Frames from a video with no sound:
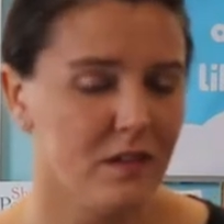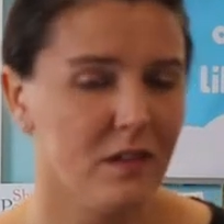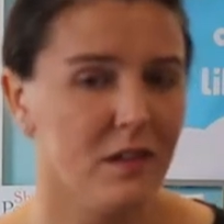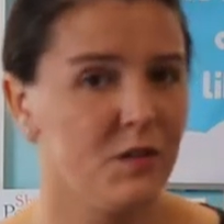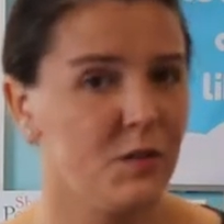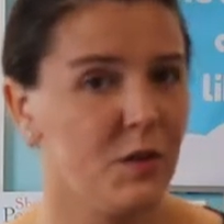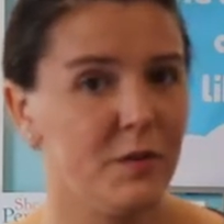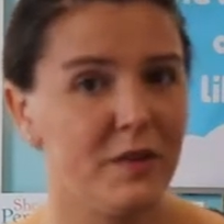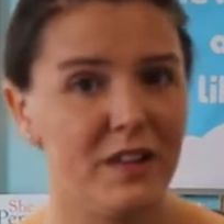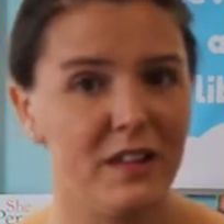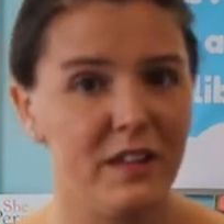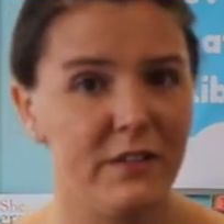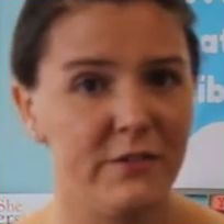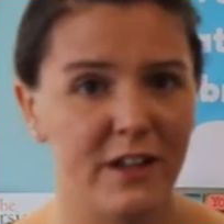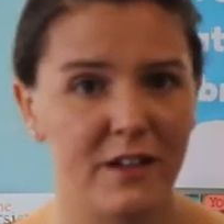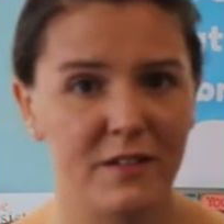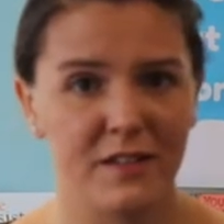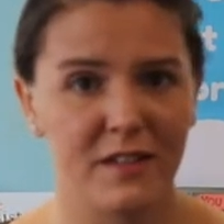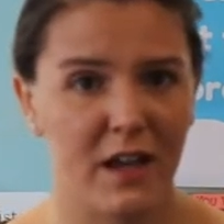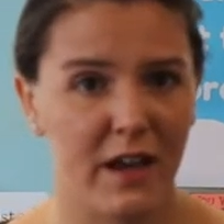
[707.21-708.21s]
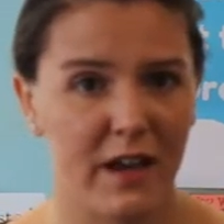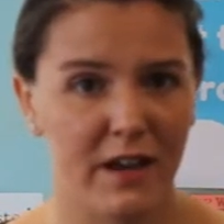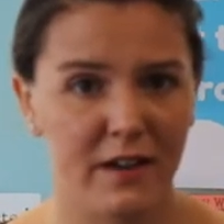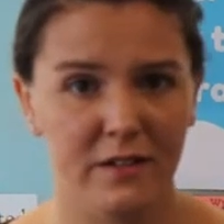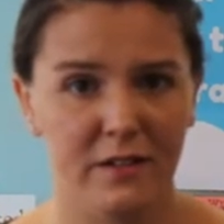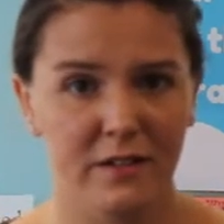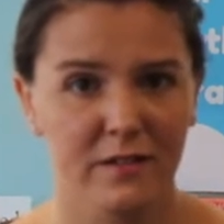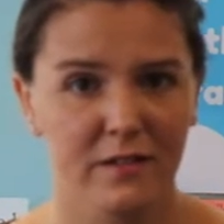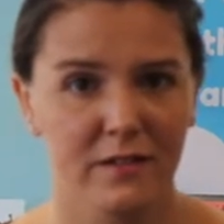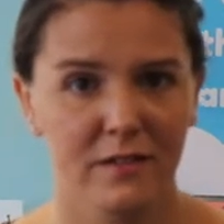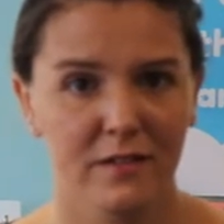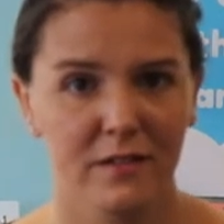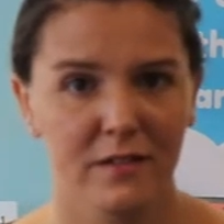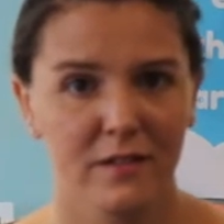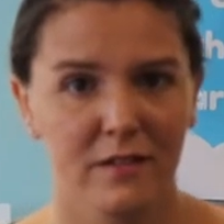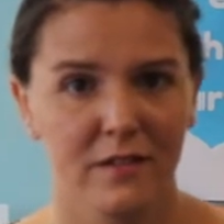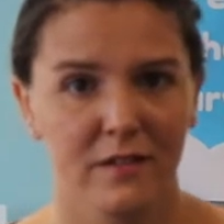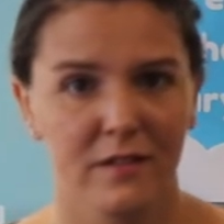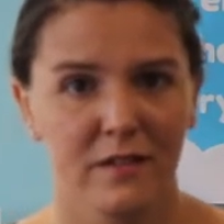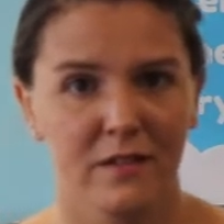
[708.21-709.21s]
Do we want to leave it outside?
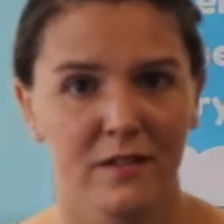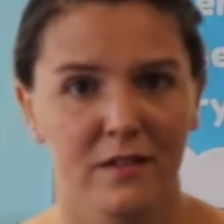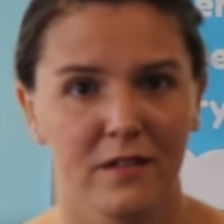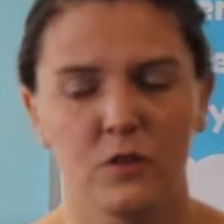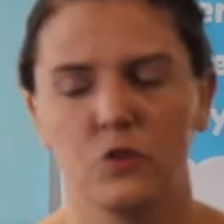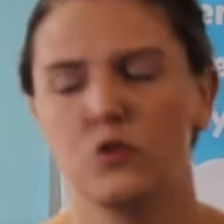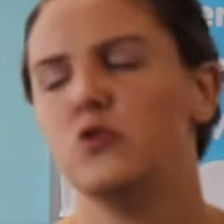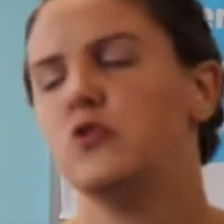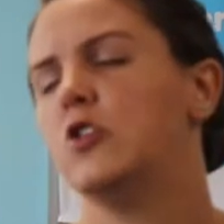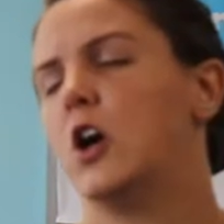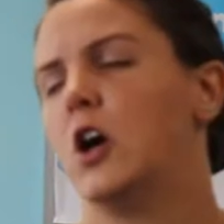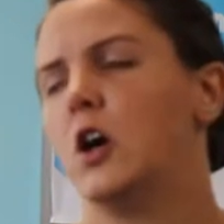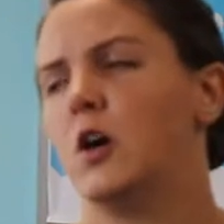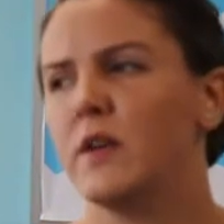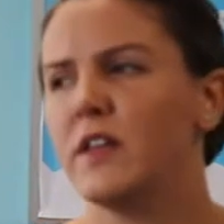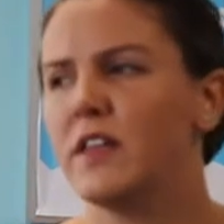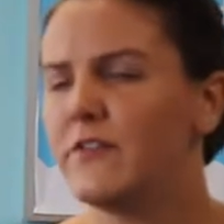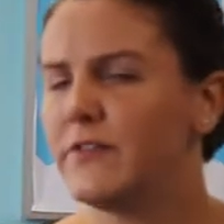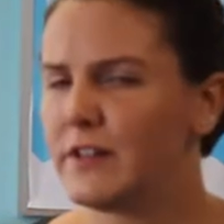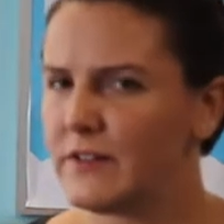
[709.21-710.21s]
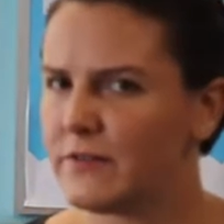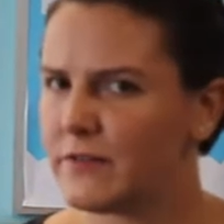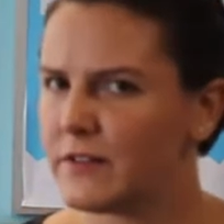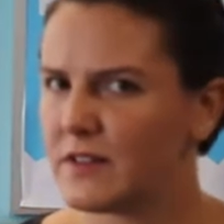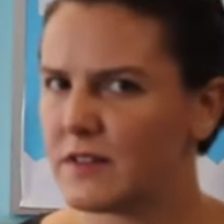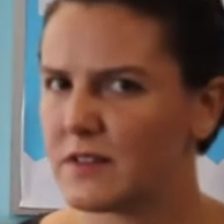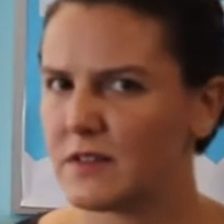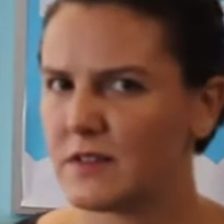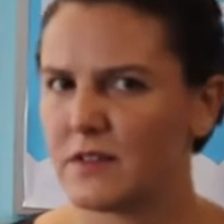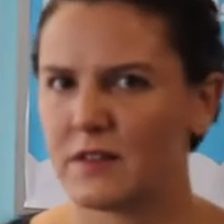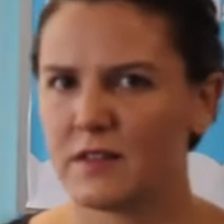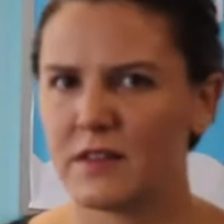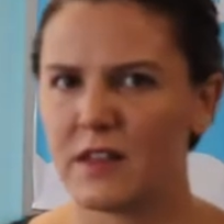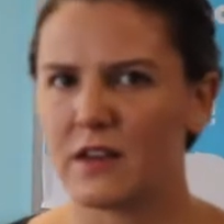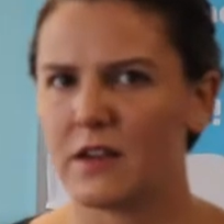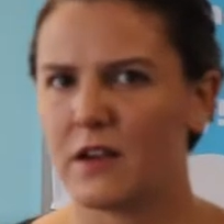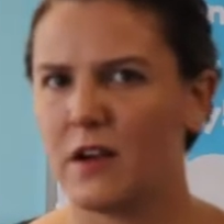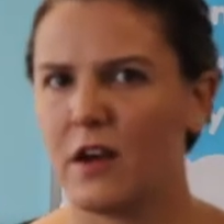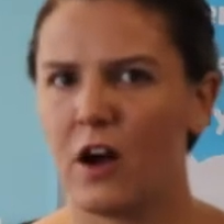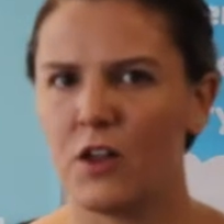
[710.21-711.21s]
No, even if it's
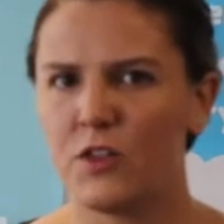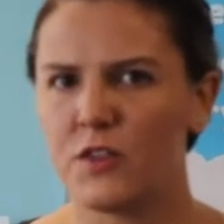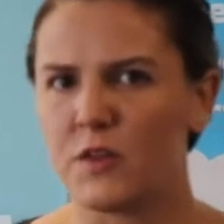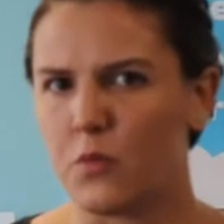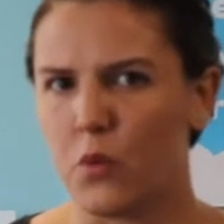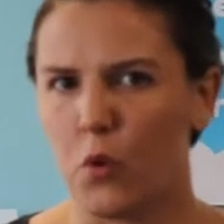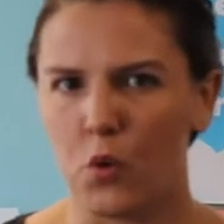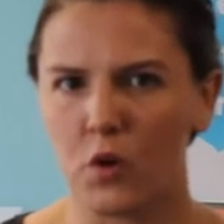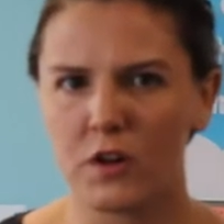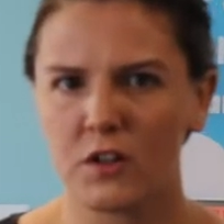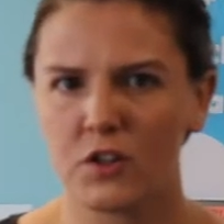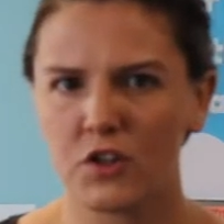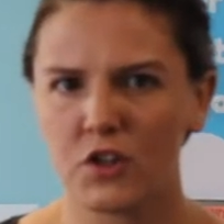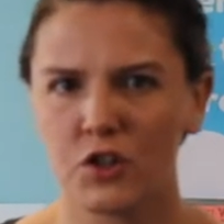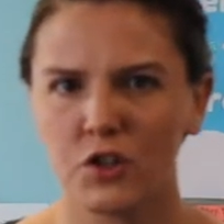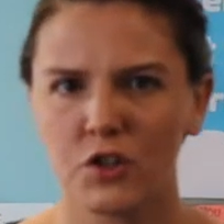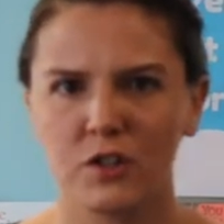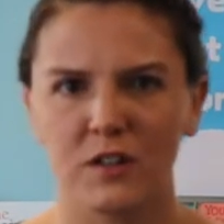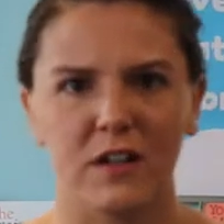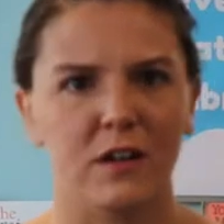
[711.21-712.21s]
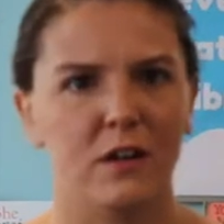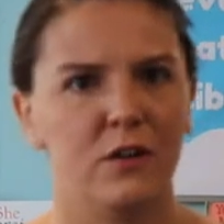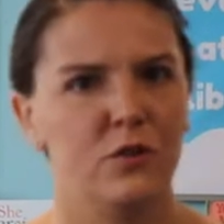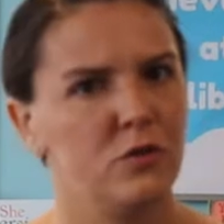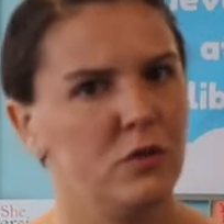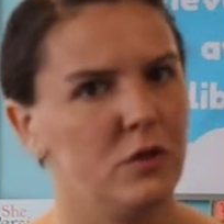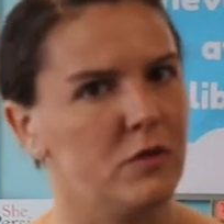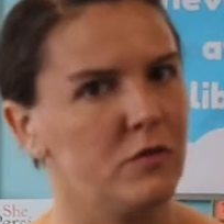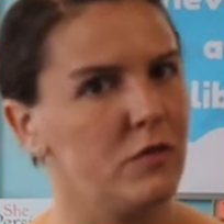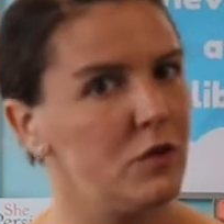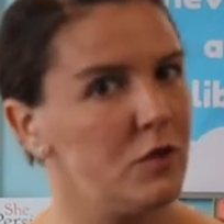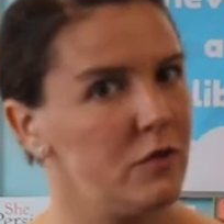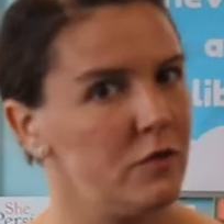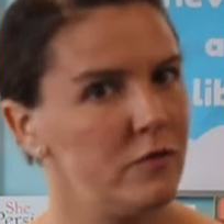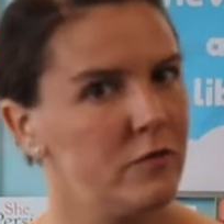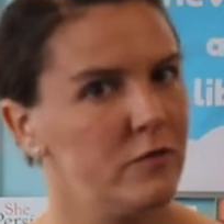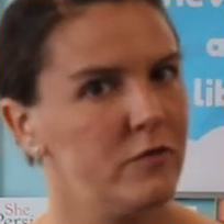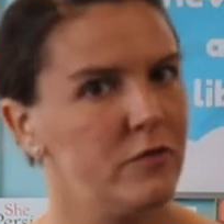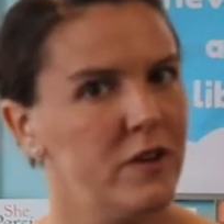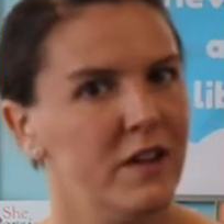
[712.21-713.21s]
like on the porch, like under a
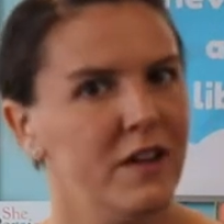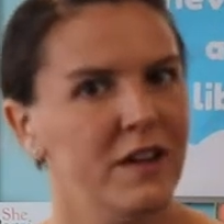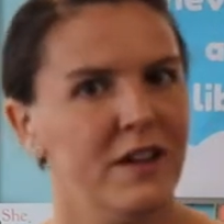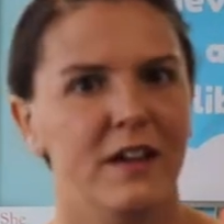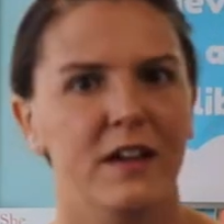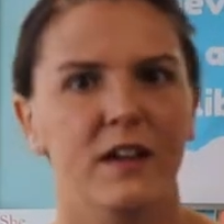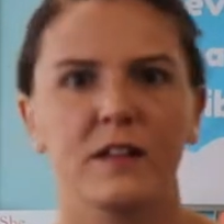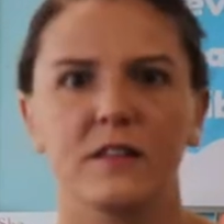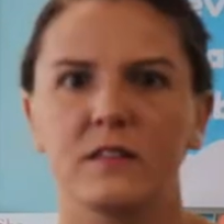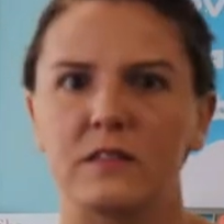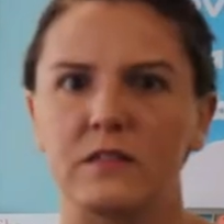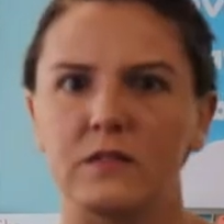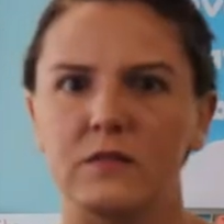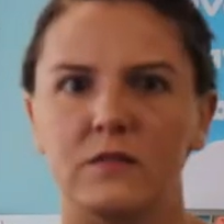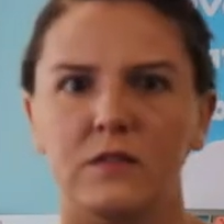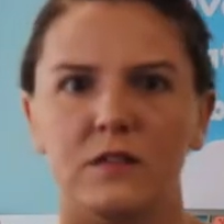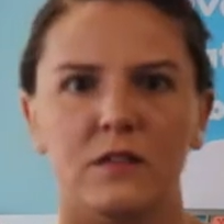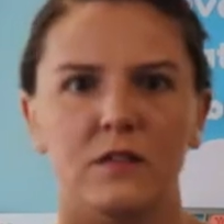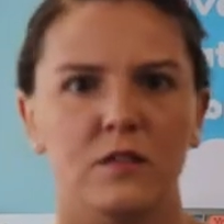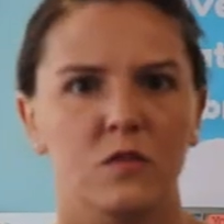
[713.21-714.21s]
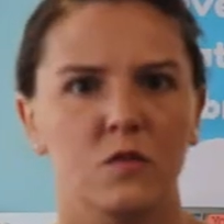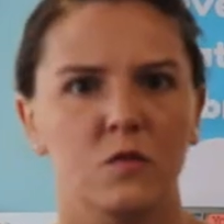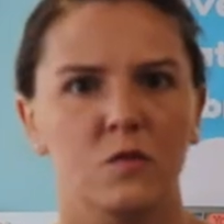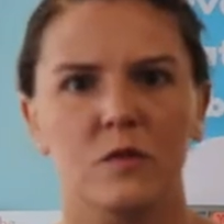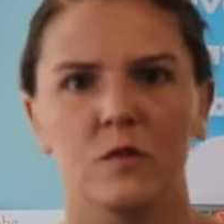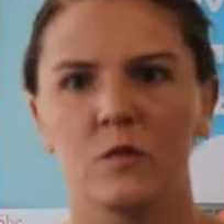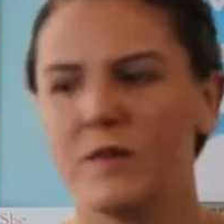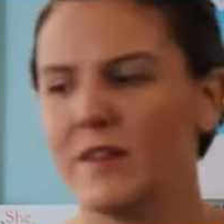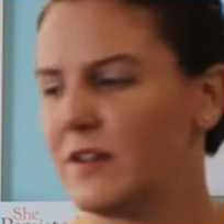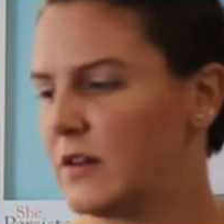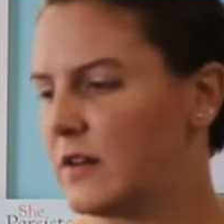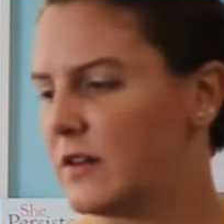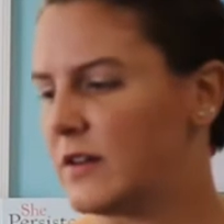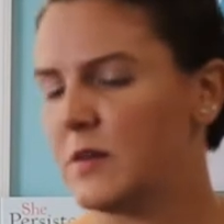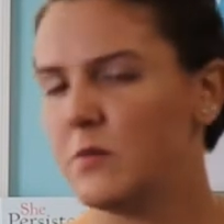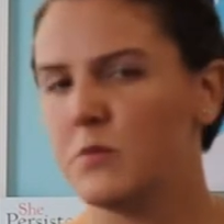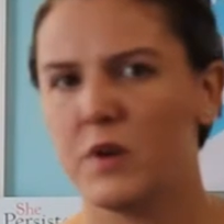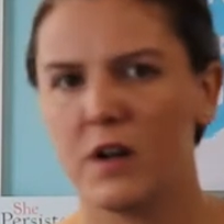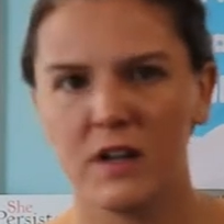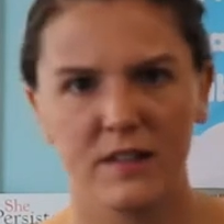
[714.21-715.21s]
roof, it can still get super weird
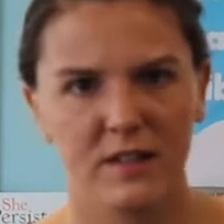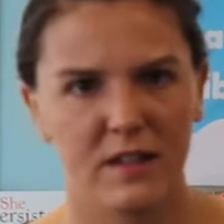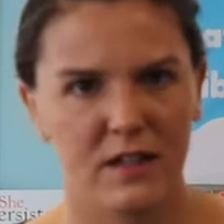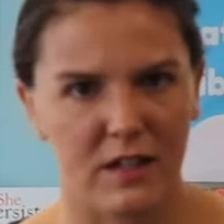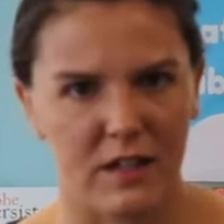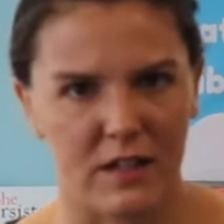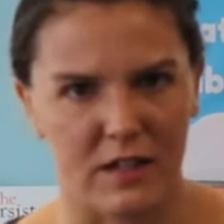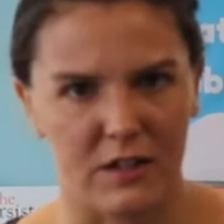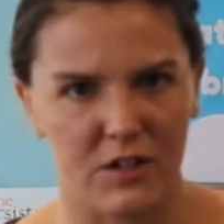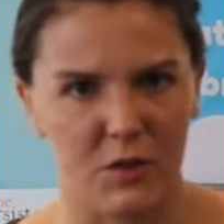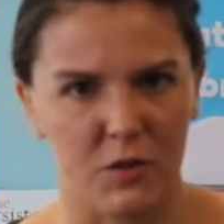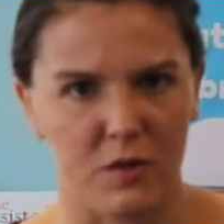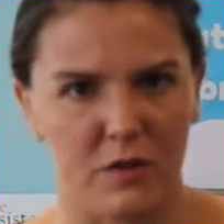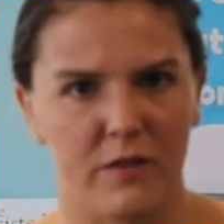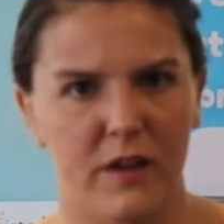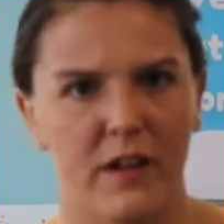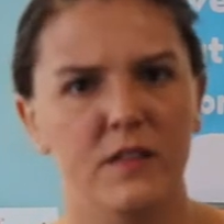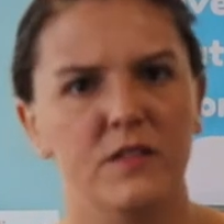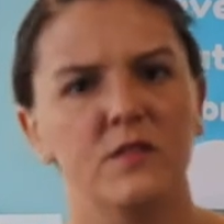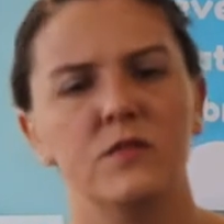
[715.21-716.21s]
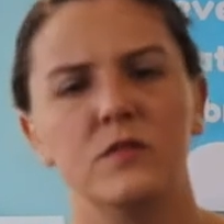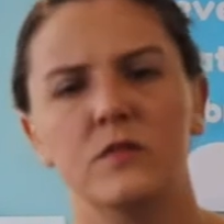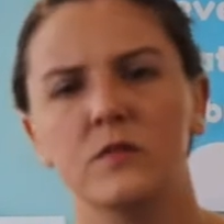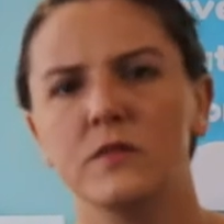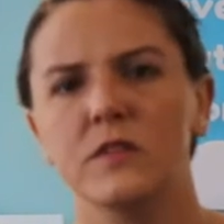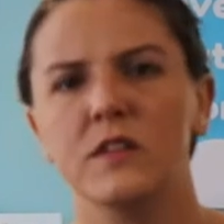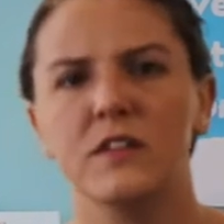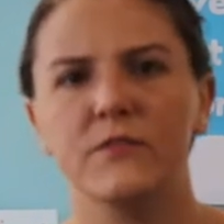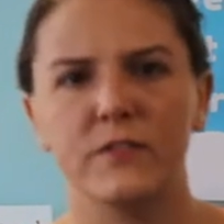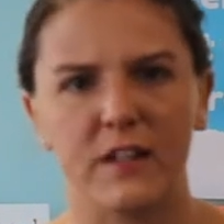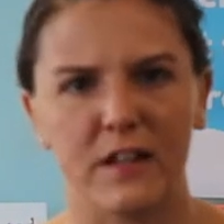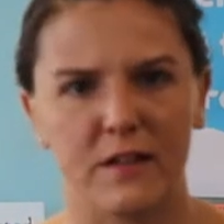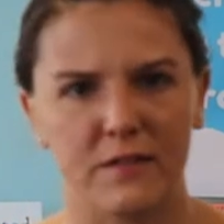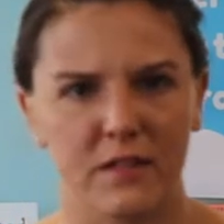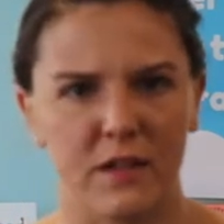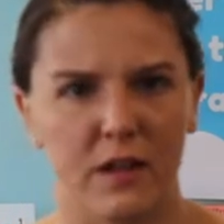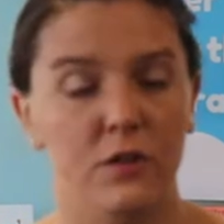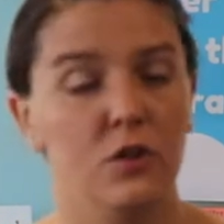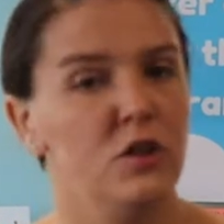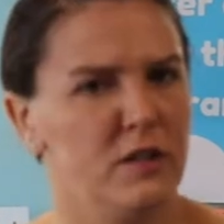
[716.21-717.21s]
and bugs can get into it, right? So don't leave it outside.